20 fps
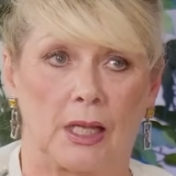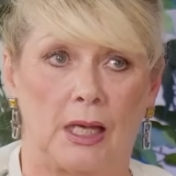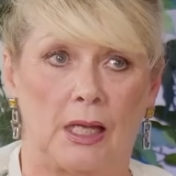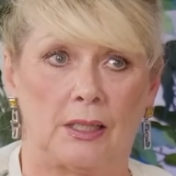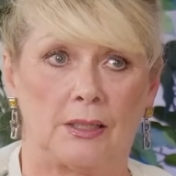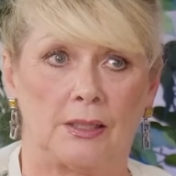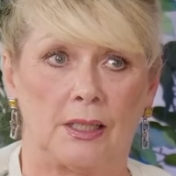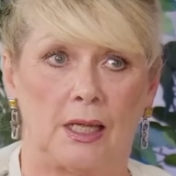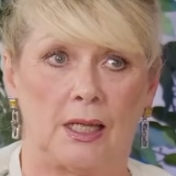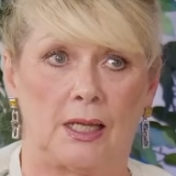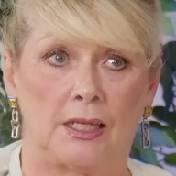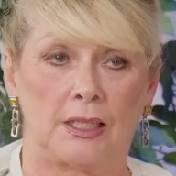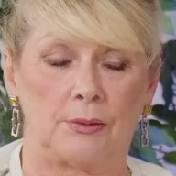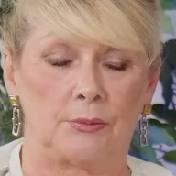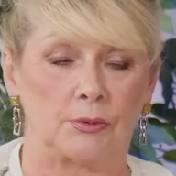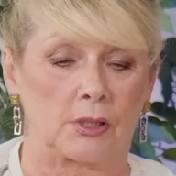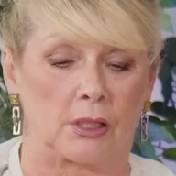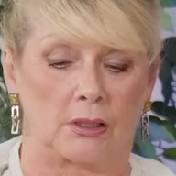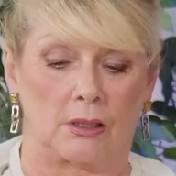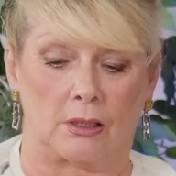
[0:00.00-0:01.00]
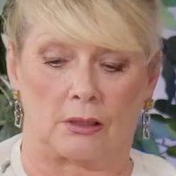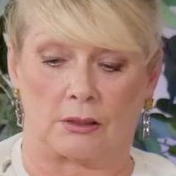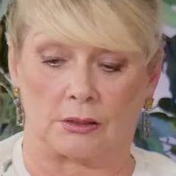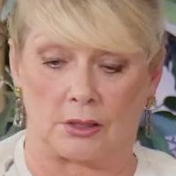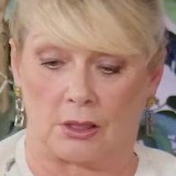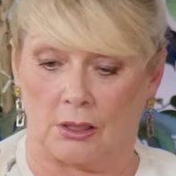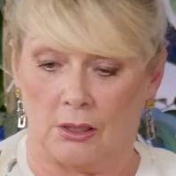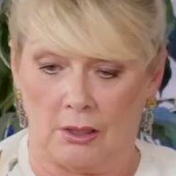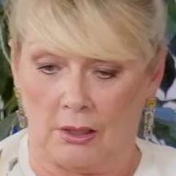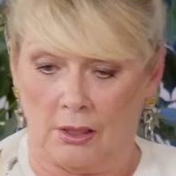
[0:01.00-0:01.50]
And and he was going, oh,
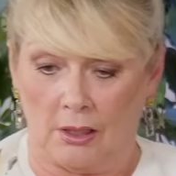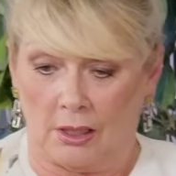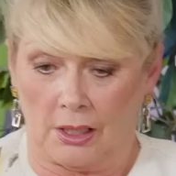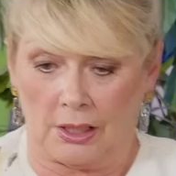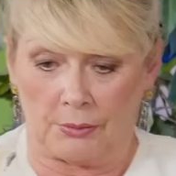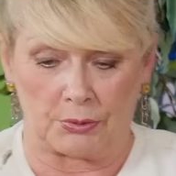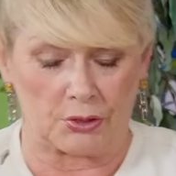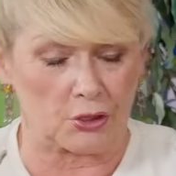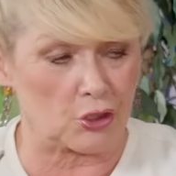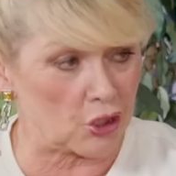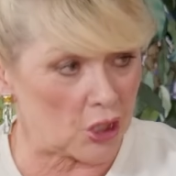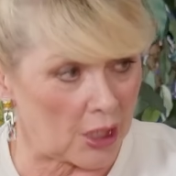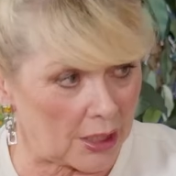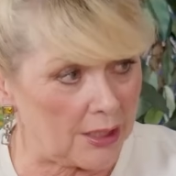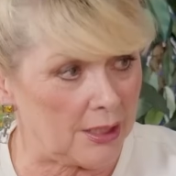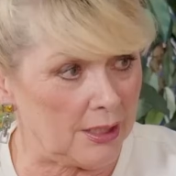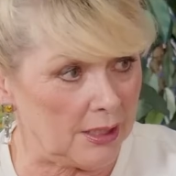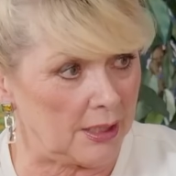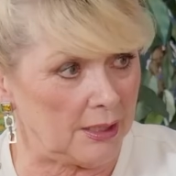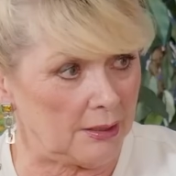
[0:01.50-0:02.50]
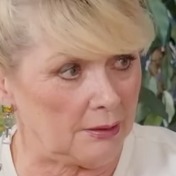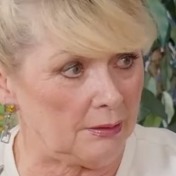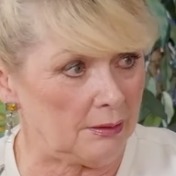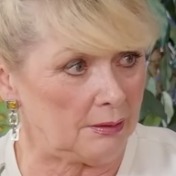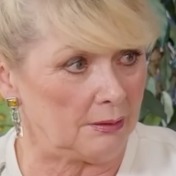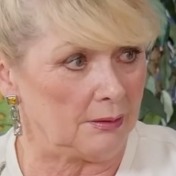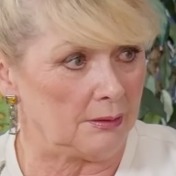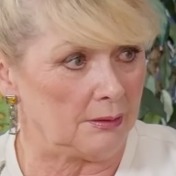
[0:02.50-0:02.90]
he was shaking,